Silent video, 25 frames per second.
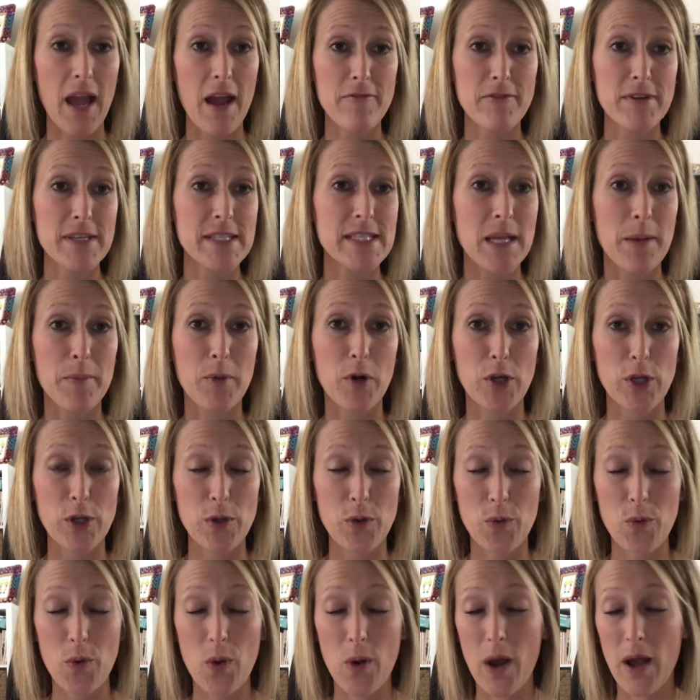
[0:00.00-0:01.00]
every summer
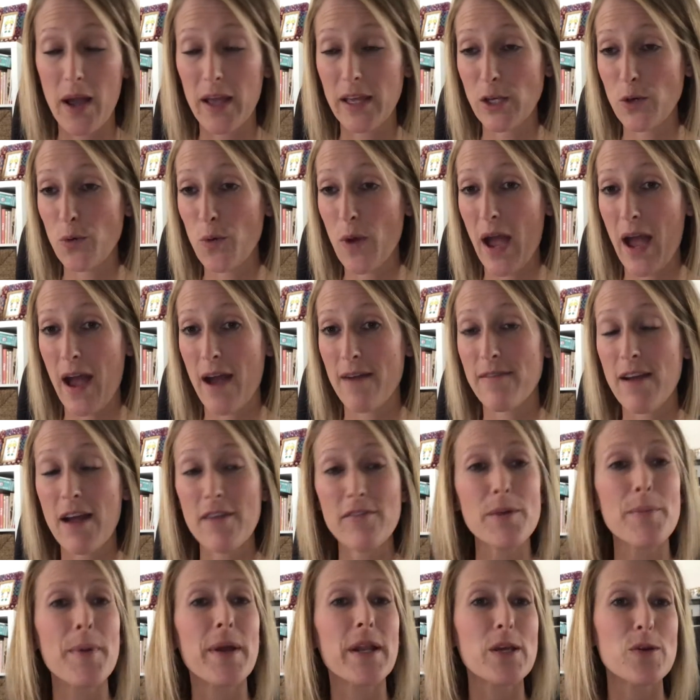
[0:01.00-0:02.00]
you have
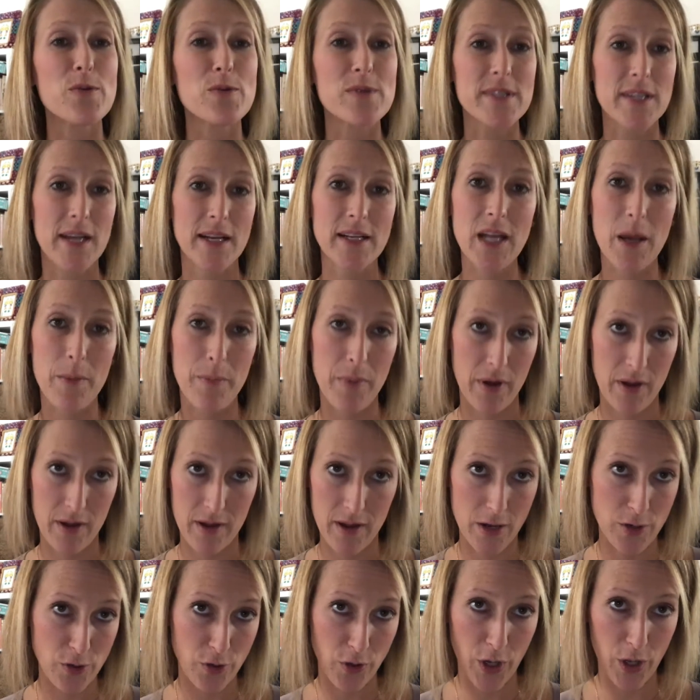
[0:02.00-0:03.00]
everybody who signed up
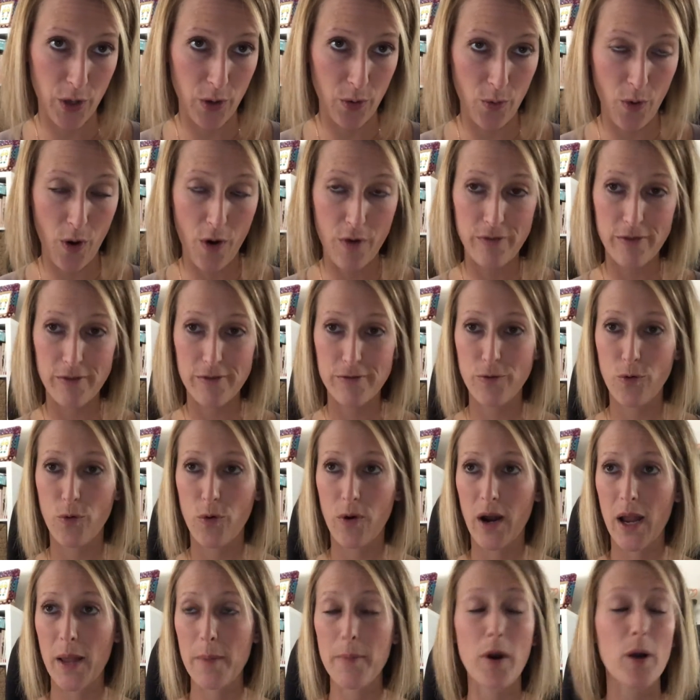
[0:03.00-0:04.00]
under you over
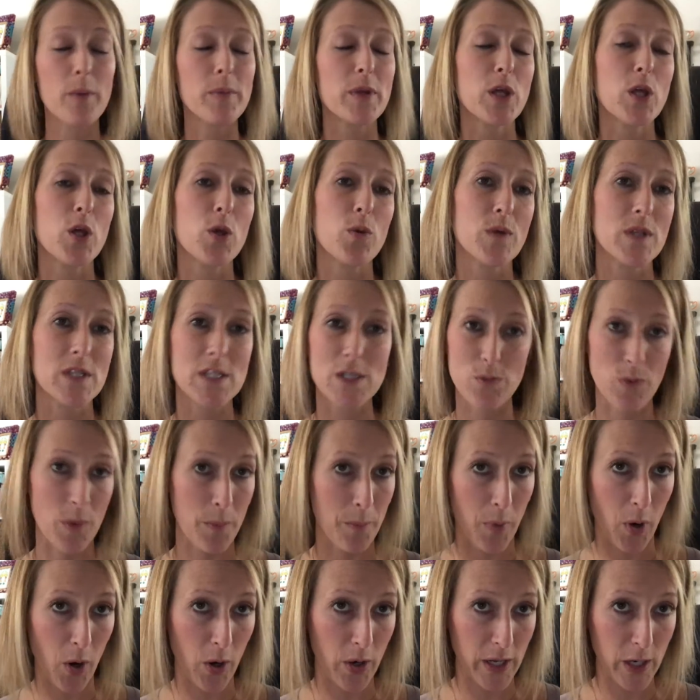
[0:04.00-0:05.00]
for a barbecue and
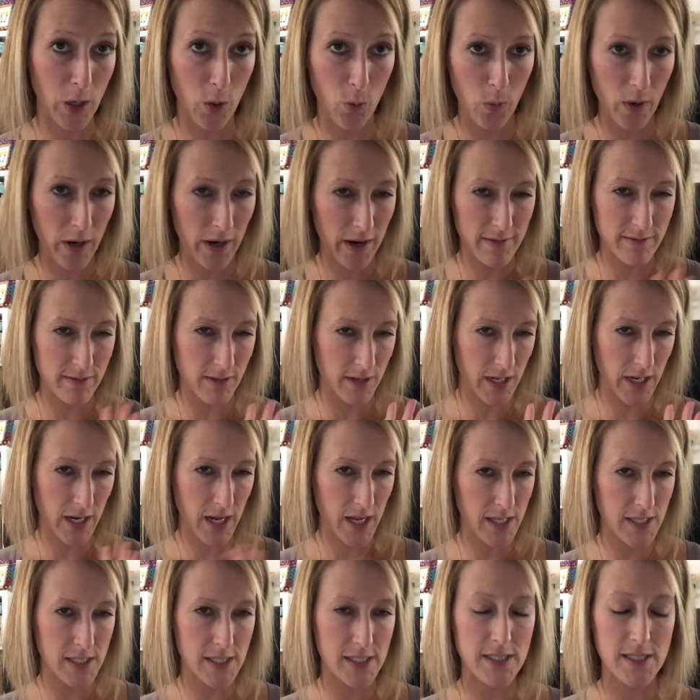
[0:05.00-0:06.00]
swim party or whatever it
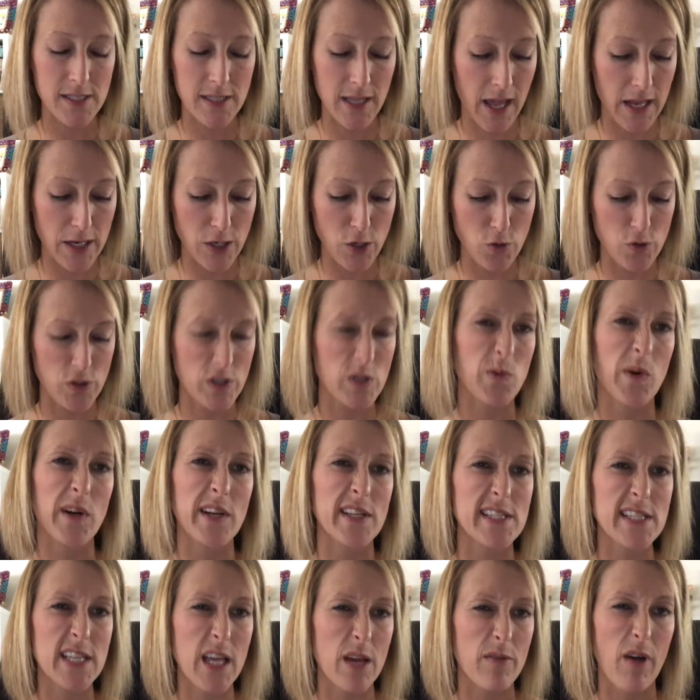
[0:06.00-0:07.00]
is, and you just
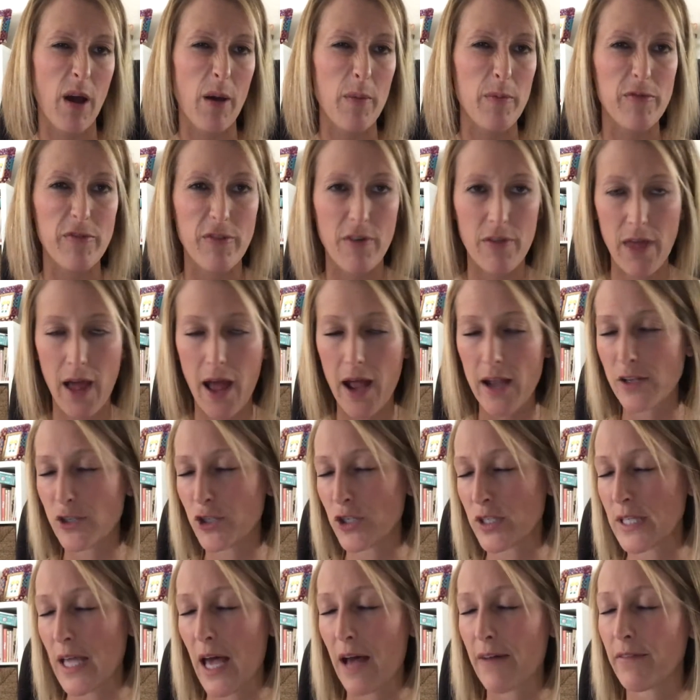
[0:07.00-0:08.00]
want to save up for that and
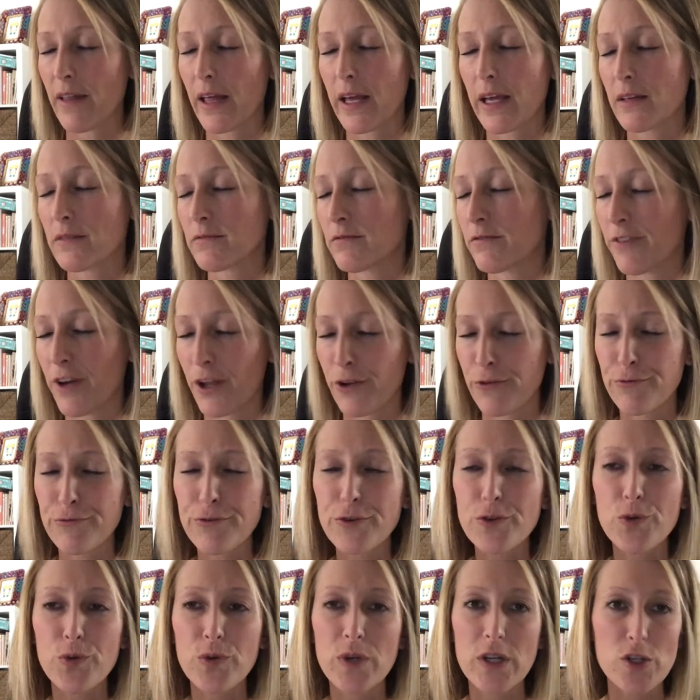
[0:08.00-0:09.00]
just have like fun
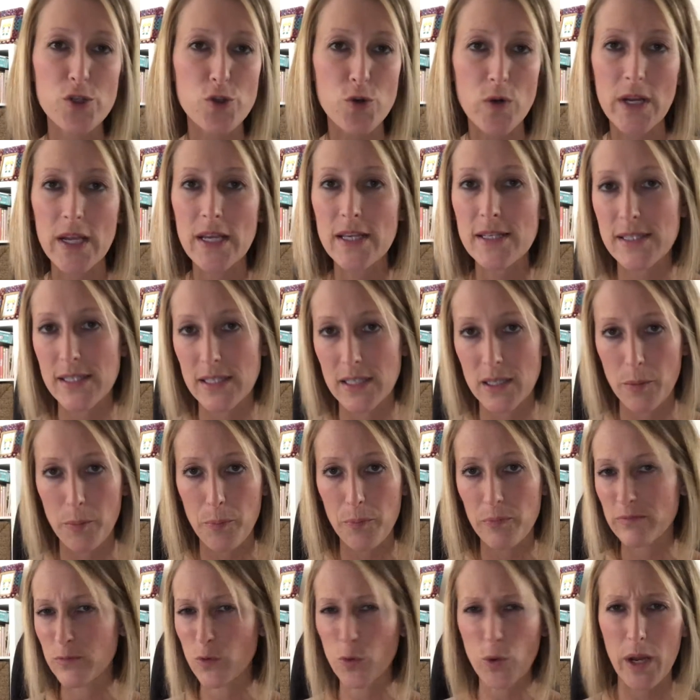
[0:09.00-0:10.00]
food and drinks and a
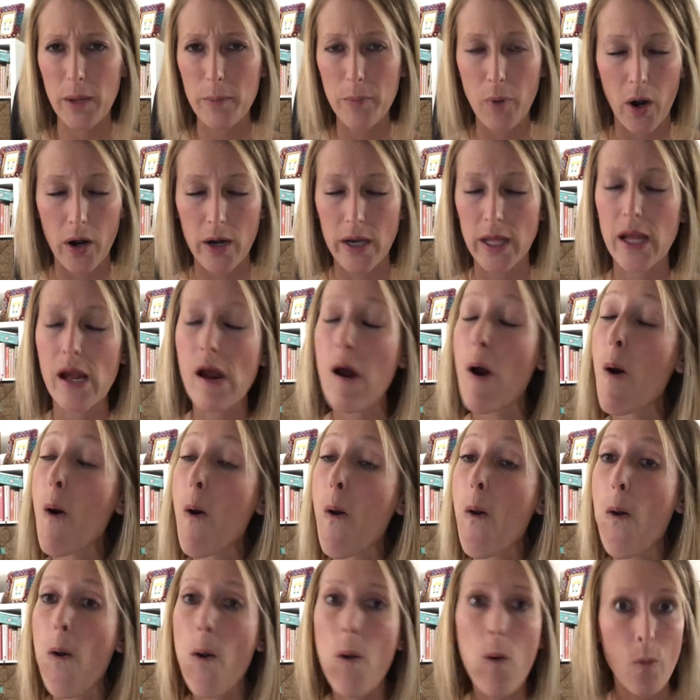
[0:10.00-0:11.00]
great party,
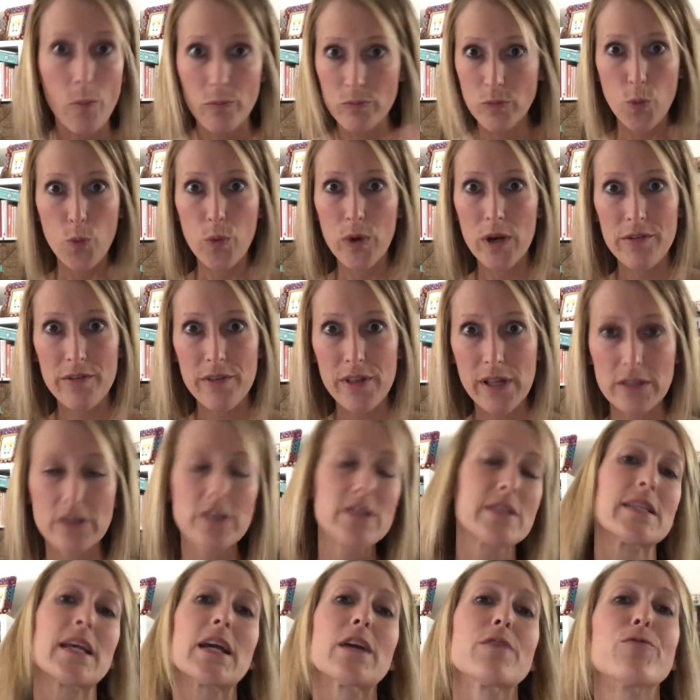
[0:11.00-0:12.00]
whatever that
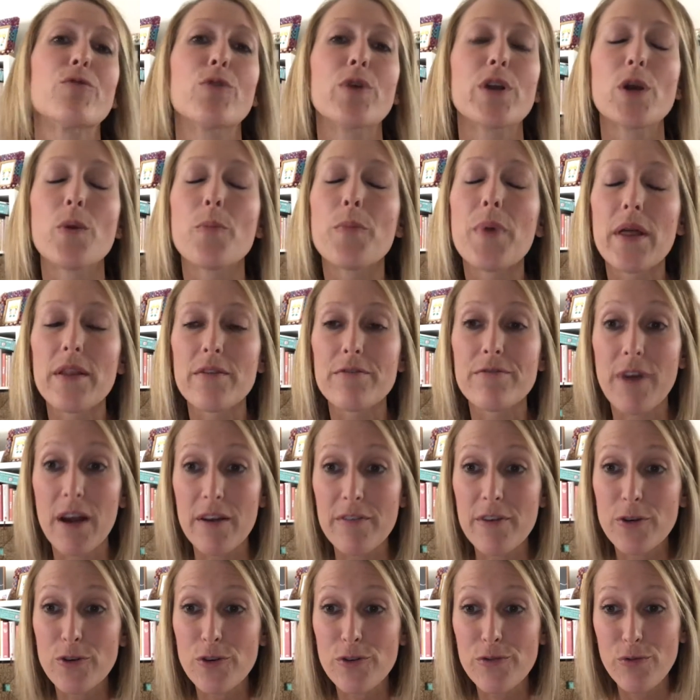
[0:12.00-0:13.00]
looks like for you. But
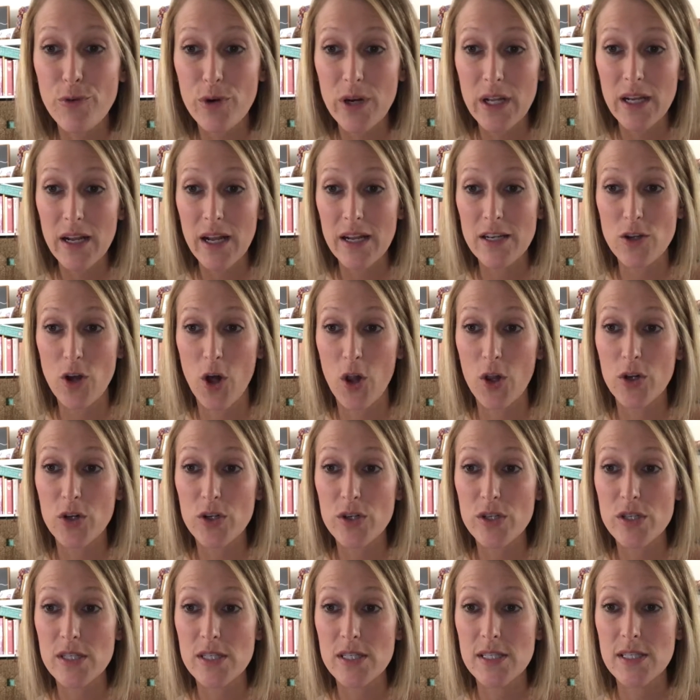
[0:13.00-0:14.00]

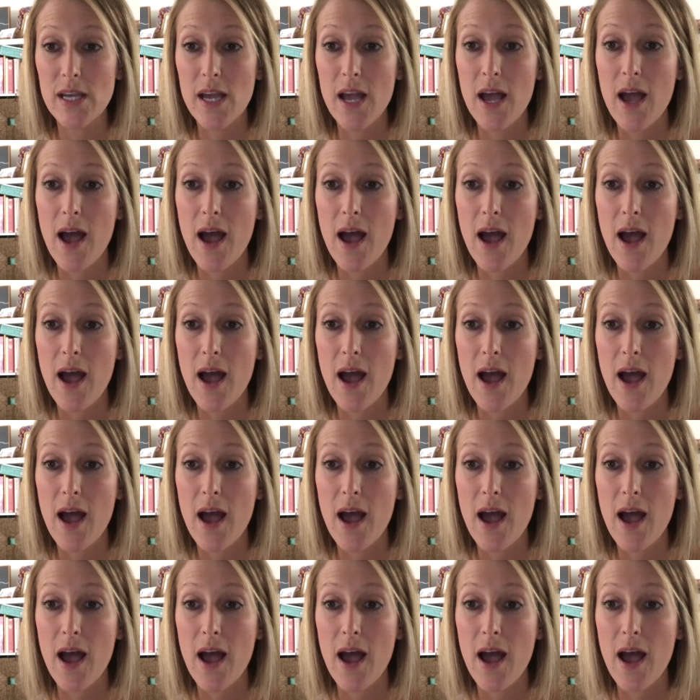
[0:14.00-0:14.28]
$549